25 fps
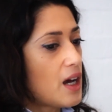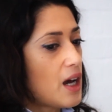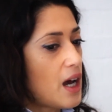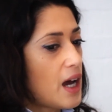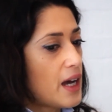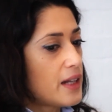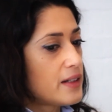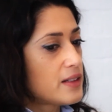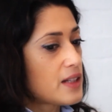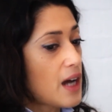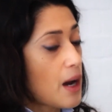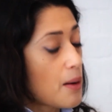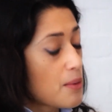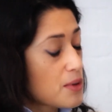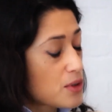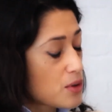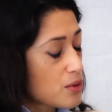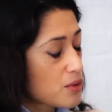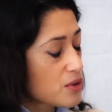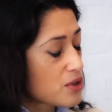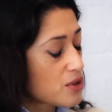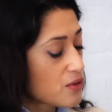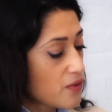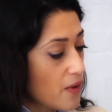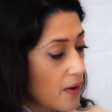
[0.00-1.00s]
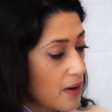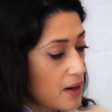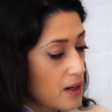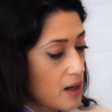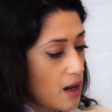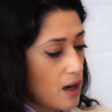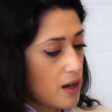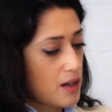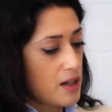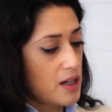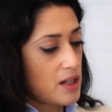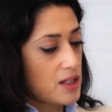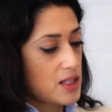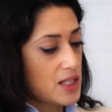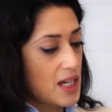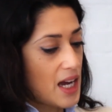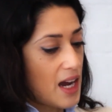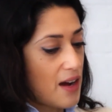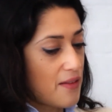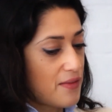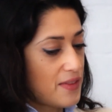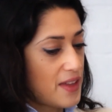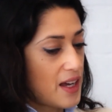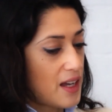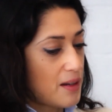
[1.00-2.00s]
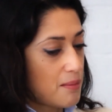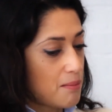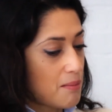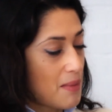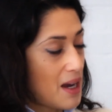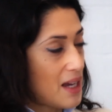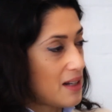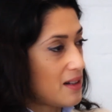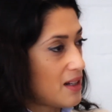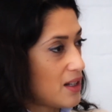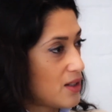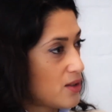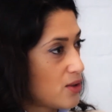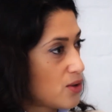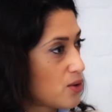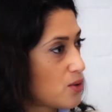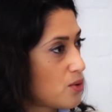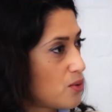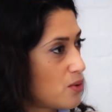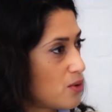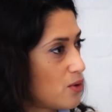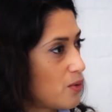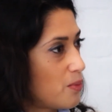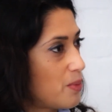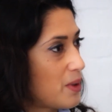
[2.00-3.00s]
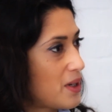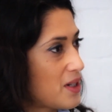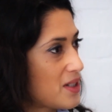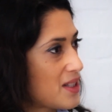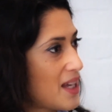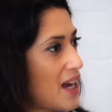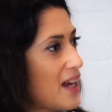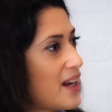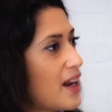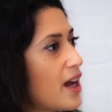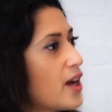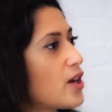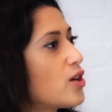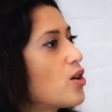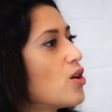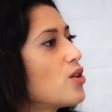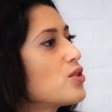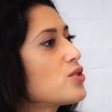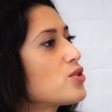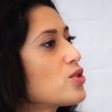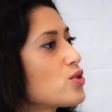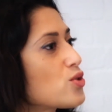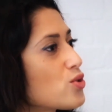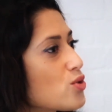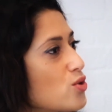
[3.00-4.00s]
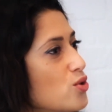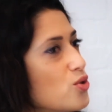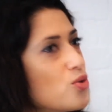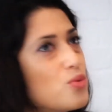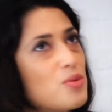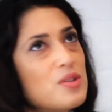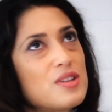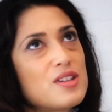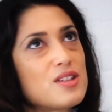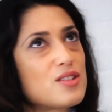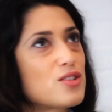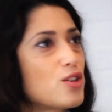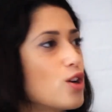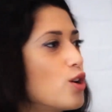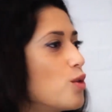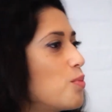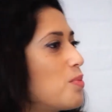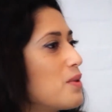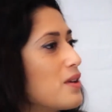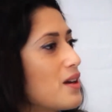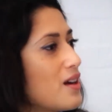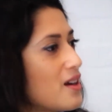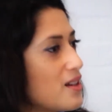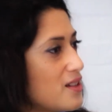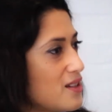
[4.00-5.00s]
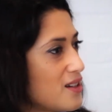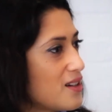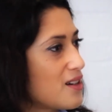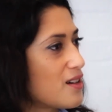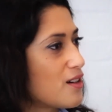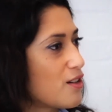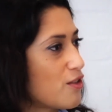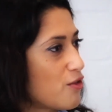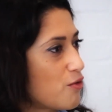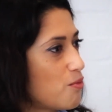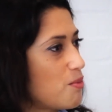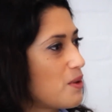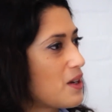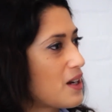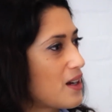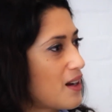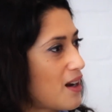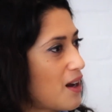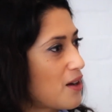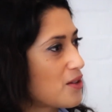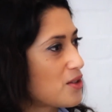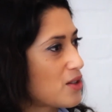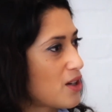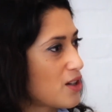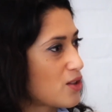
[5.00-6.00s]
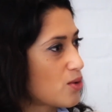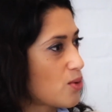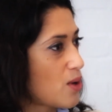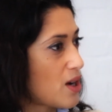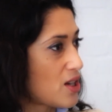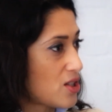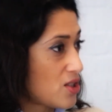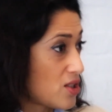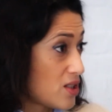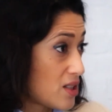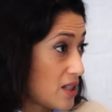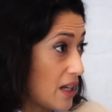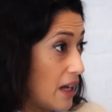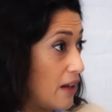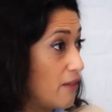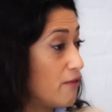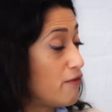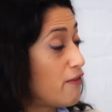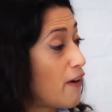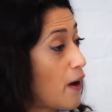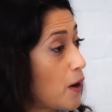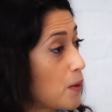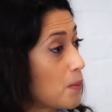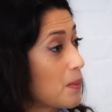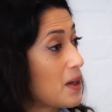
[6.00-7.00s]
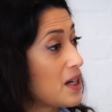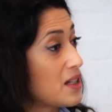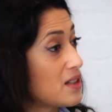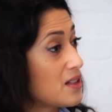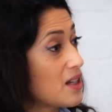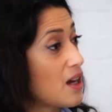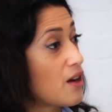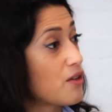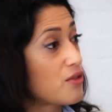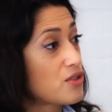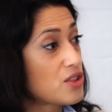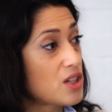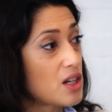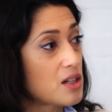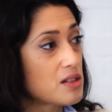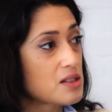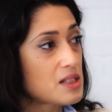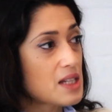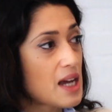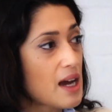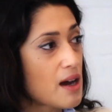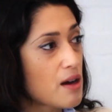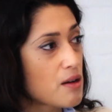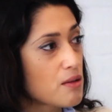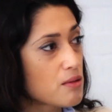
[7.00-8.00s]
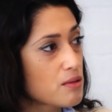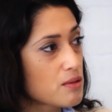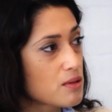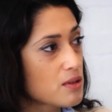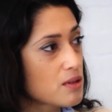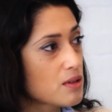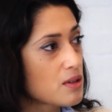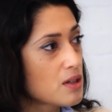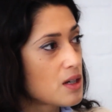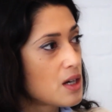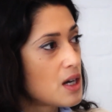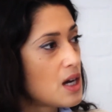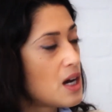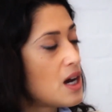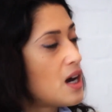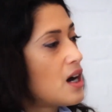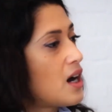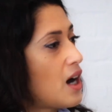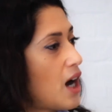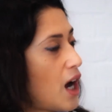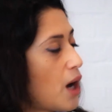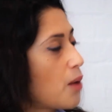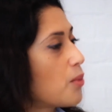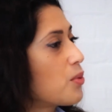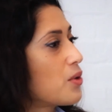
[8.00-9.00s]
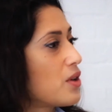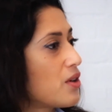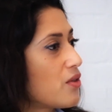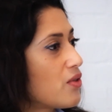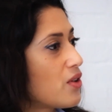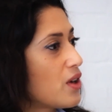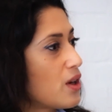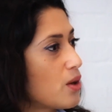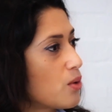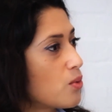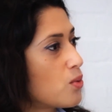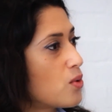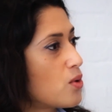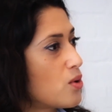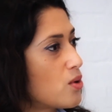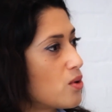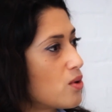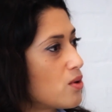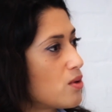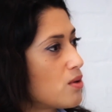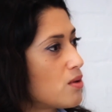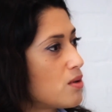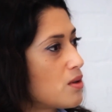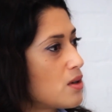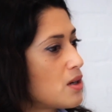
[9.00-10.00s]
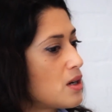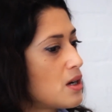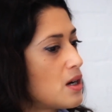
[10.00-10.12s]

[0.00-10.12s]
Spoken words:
And I was also very lucky to have that met at school, because had I gone to school with this open idea of being allowed to ask questions and found myself shut down, I would have hit a wall.